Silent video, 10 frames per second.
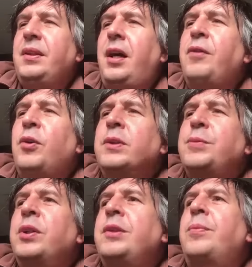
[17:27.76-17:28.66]
I've always
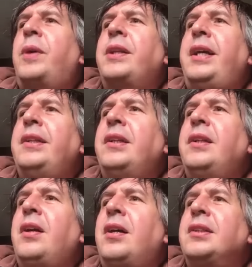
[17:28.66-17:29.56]
wondered whether in the
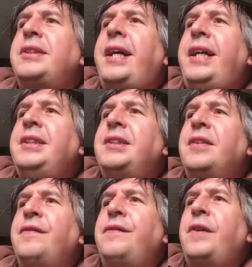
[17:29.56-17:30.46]
last days
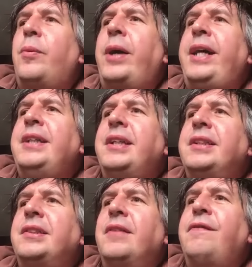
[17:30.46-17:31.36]
of
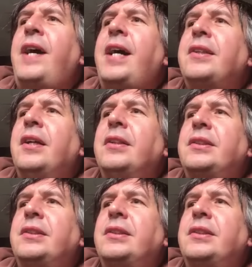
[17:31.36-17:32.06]
Oasis, the fact that